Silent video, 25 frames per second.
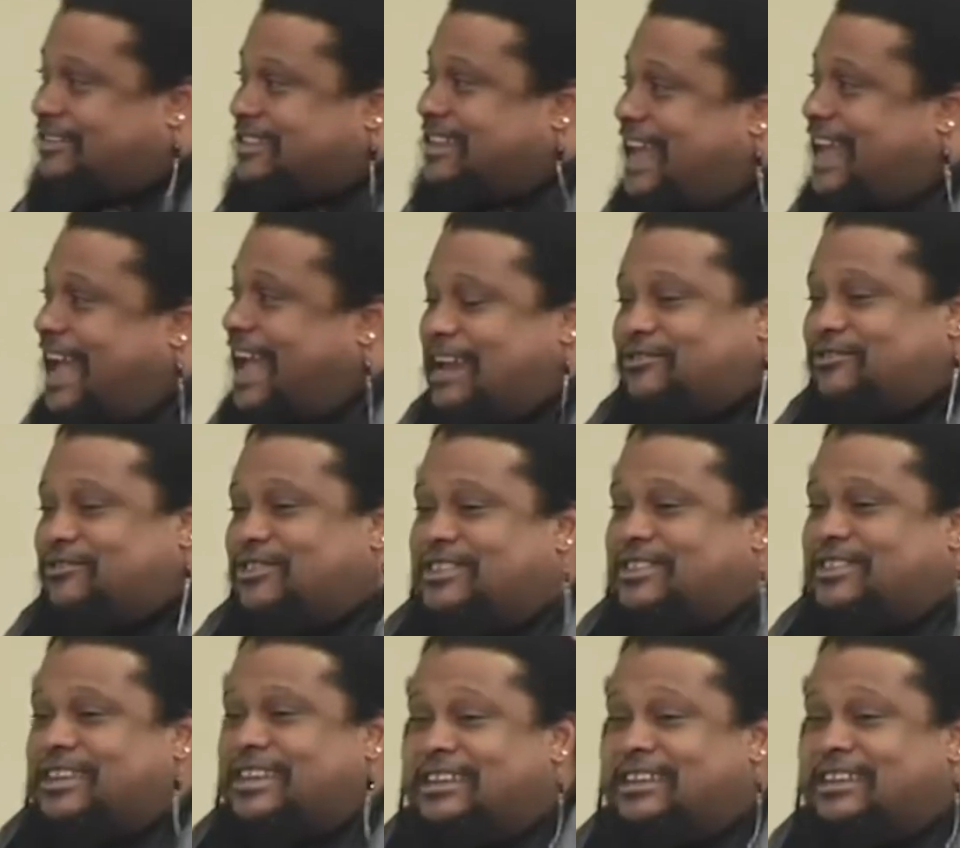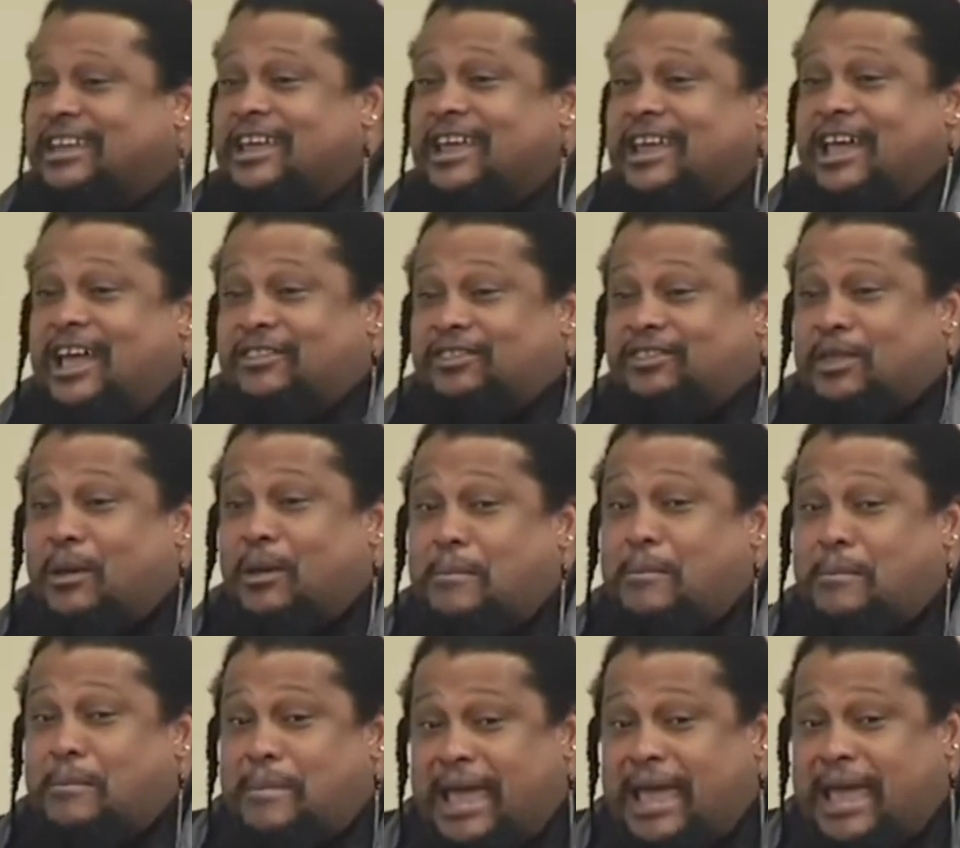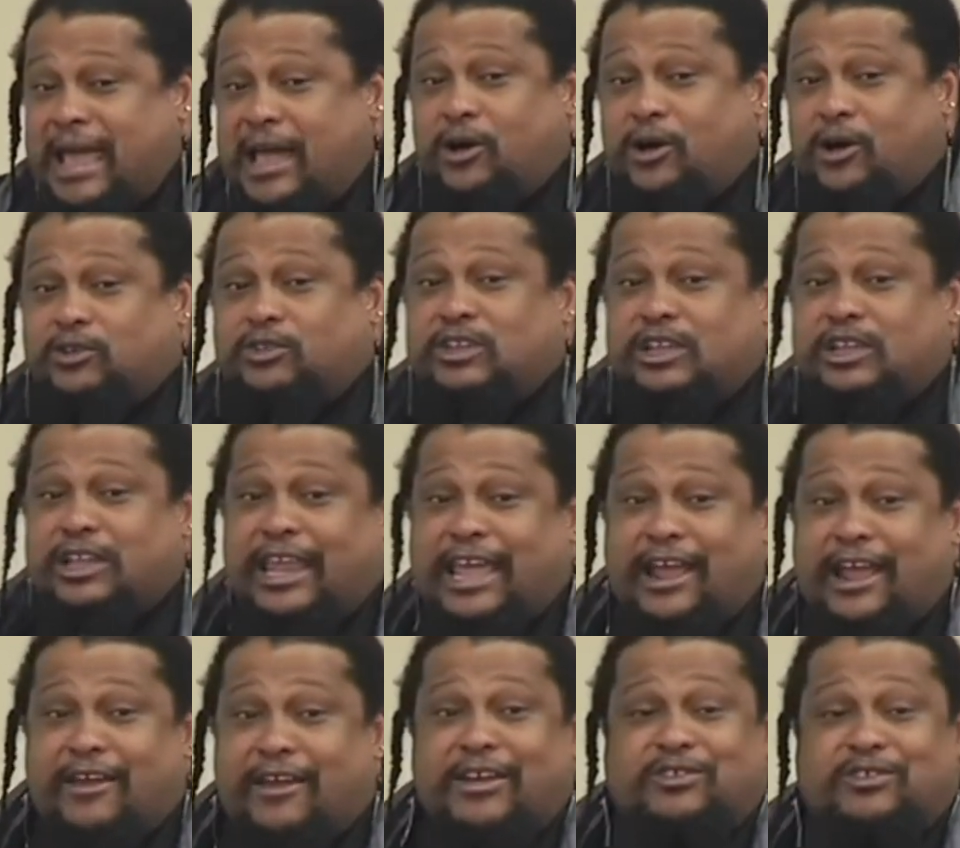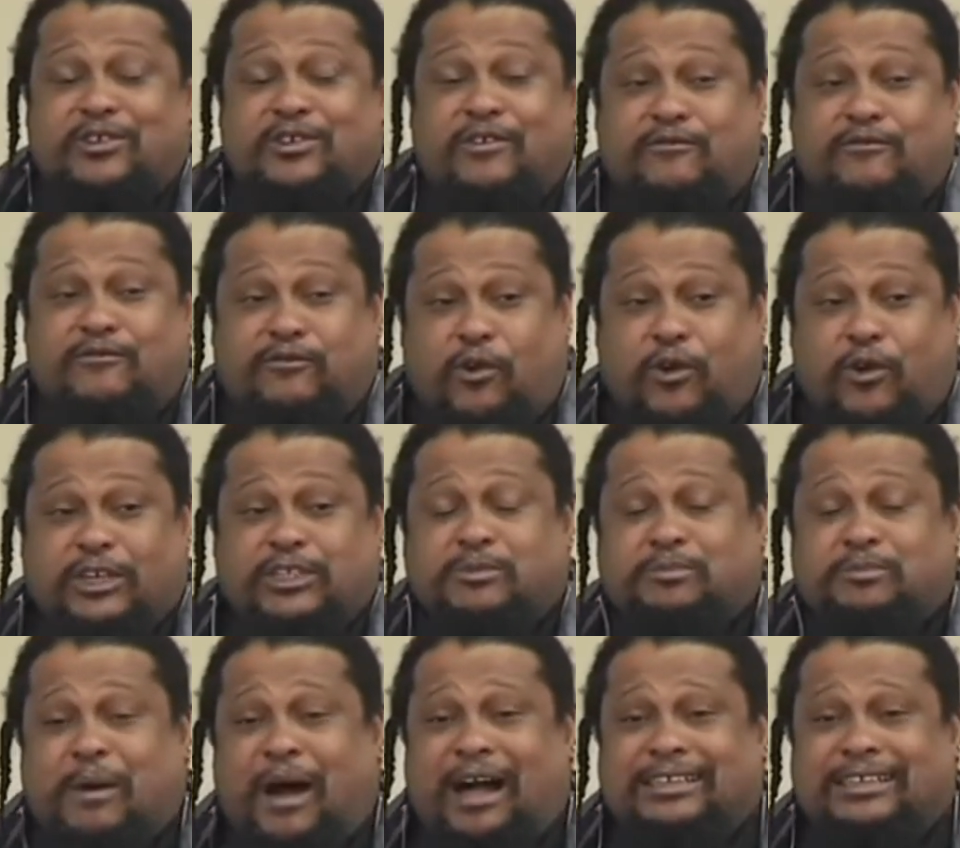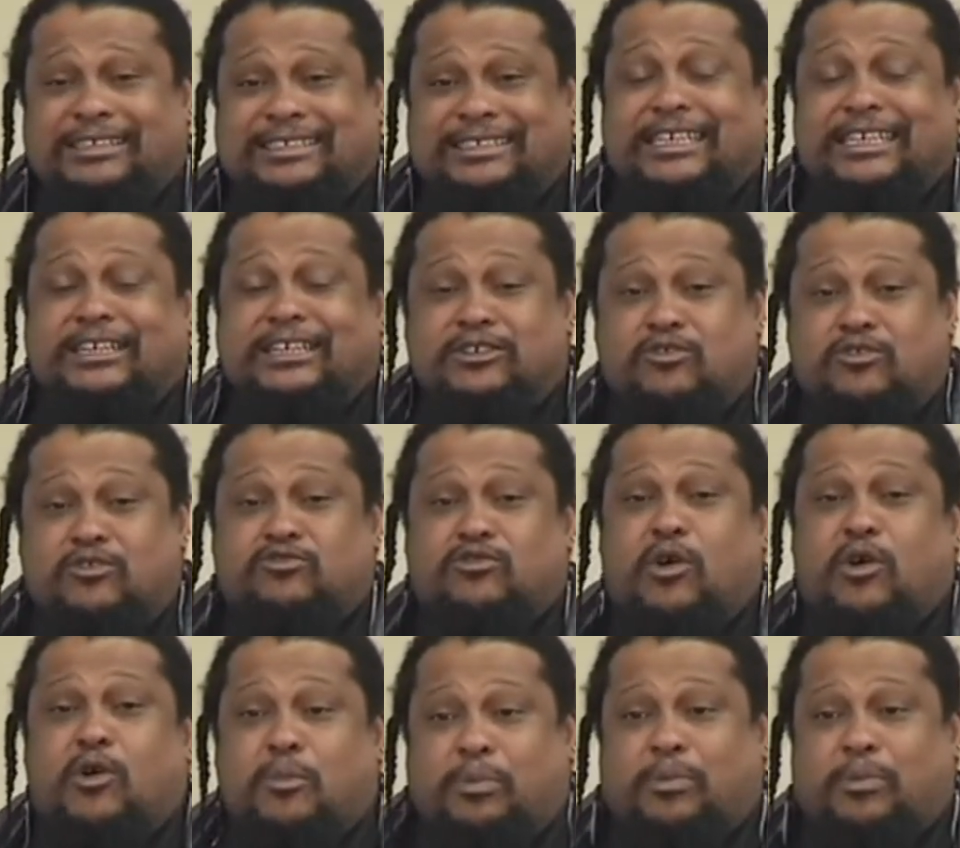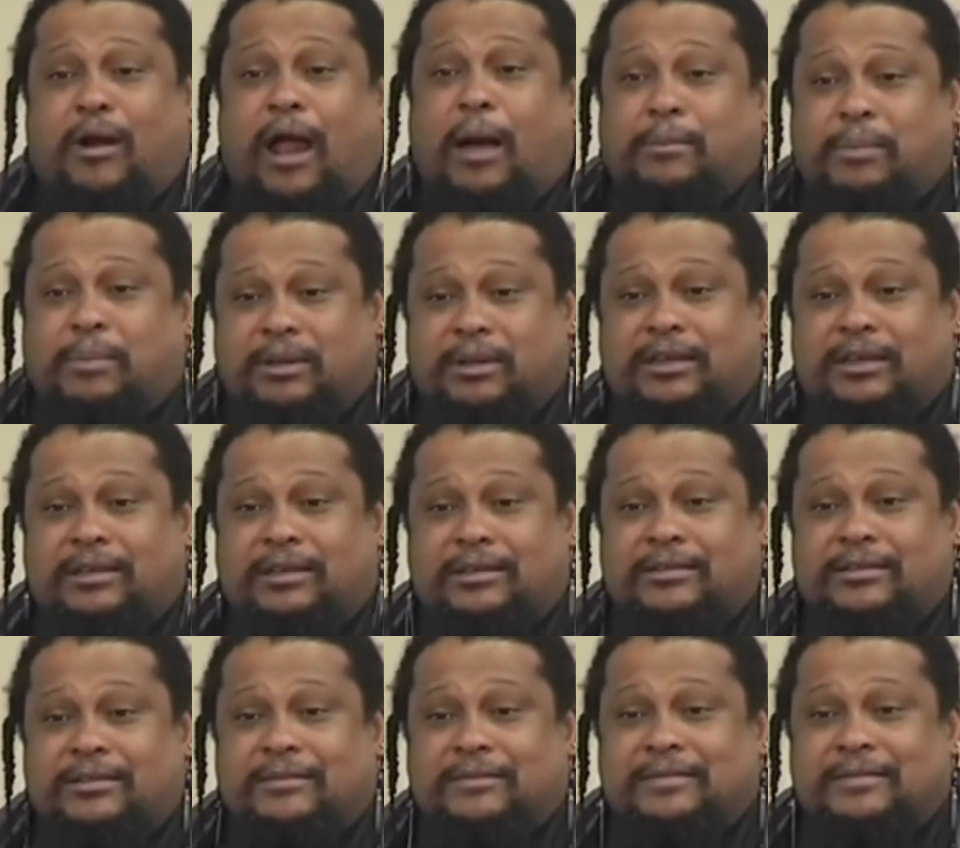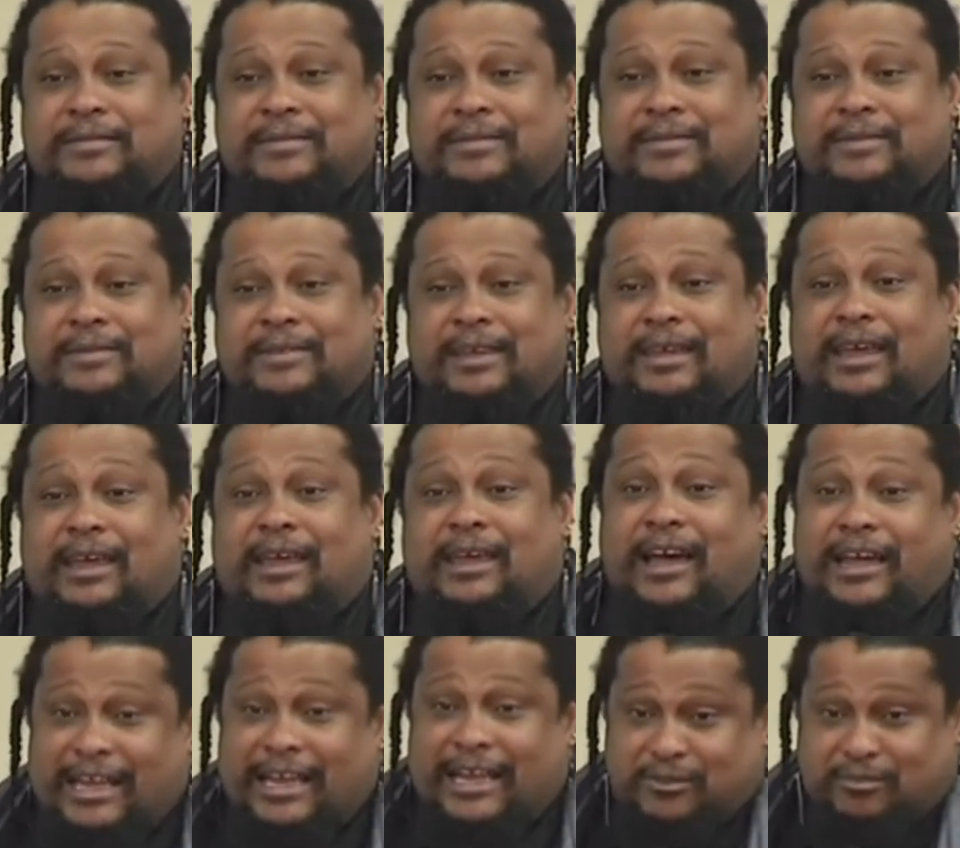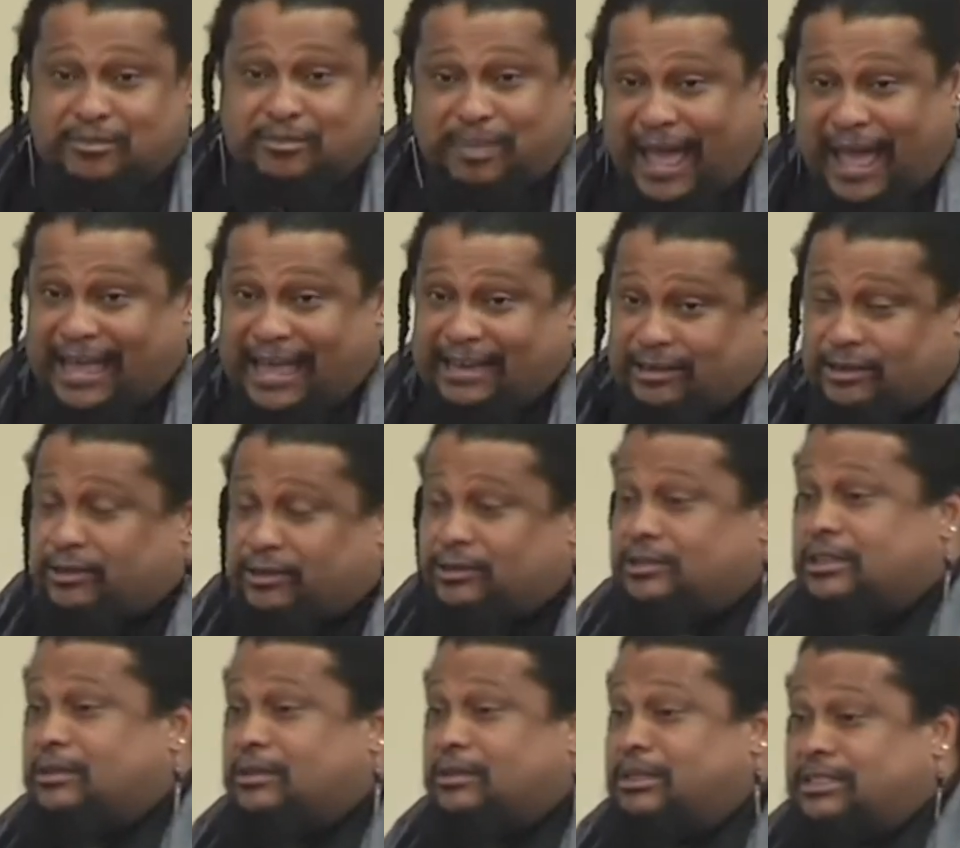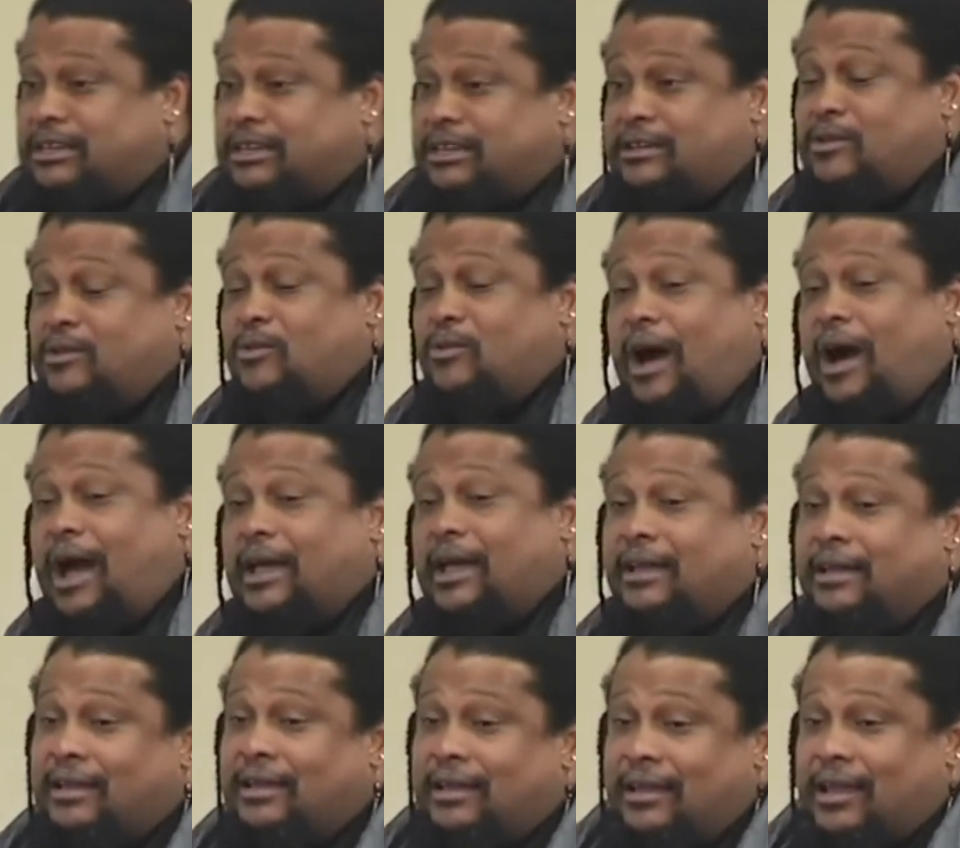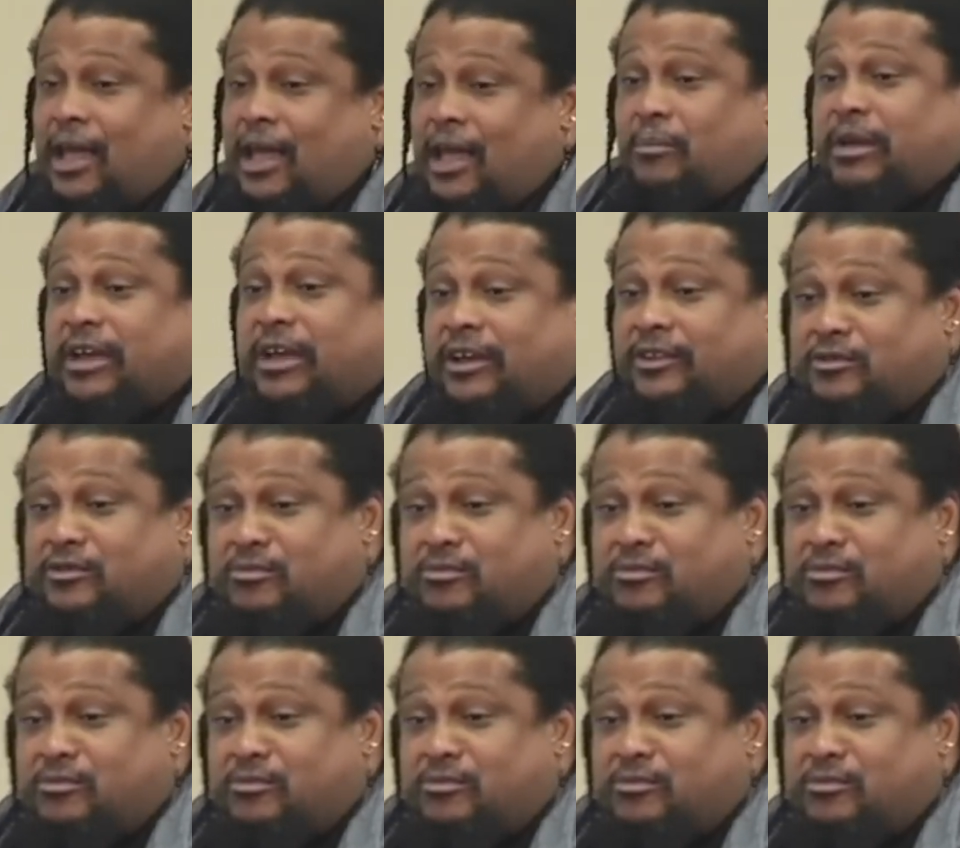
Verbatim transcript: in atrazine, the male's larynx or voice box didn't grow properly. Now that's bad news. Let me tell you why. Because